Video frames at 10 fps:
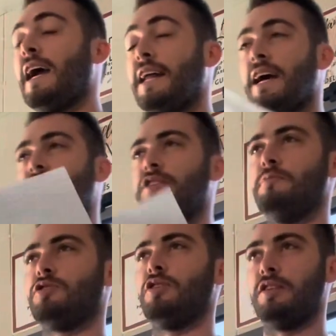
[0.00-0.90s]
can actually
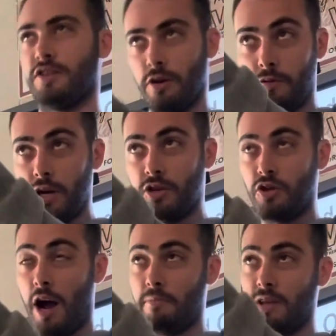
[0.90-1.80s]
demonstrate this. So if we
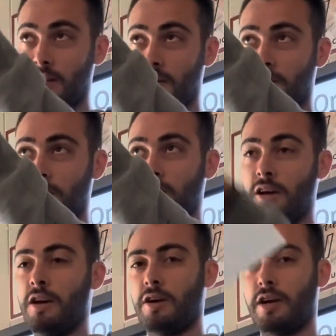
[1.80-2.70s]
drop this,
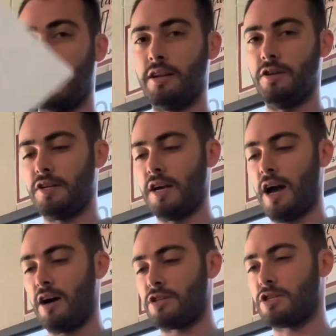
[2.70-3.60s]
okay, do you see
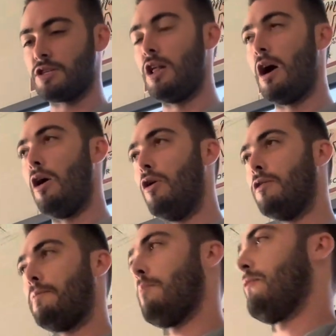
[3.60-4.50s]
how slow the paper